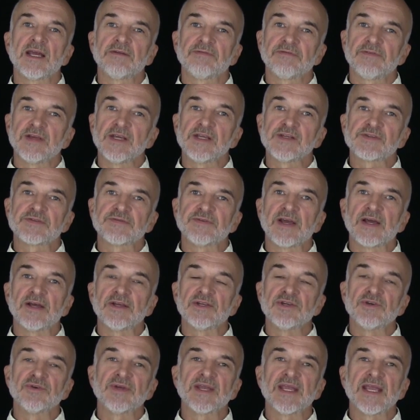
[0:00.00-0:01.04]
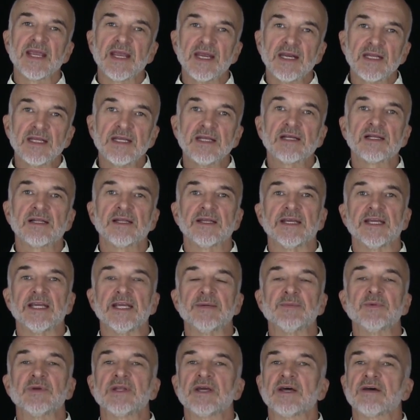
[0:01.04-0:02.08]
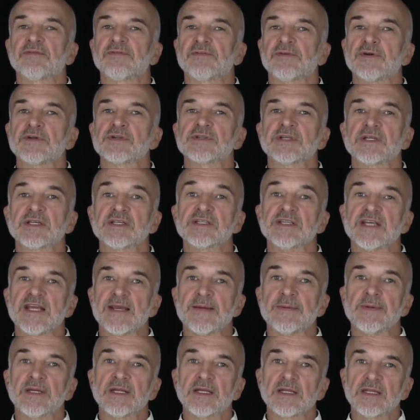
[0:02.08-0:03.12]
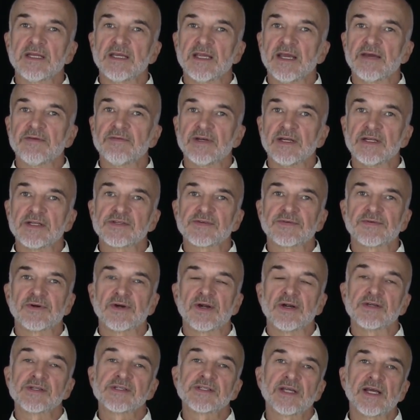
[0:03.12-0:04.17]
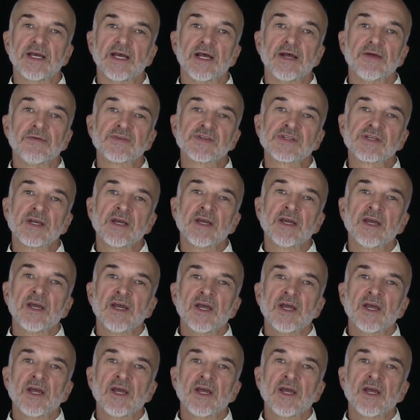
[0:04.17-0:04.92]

at face value any claim without first examining the evidence for ourselves,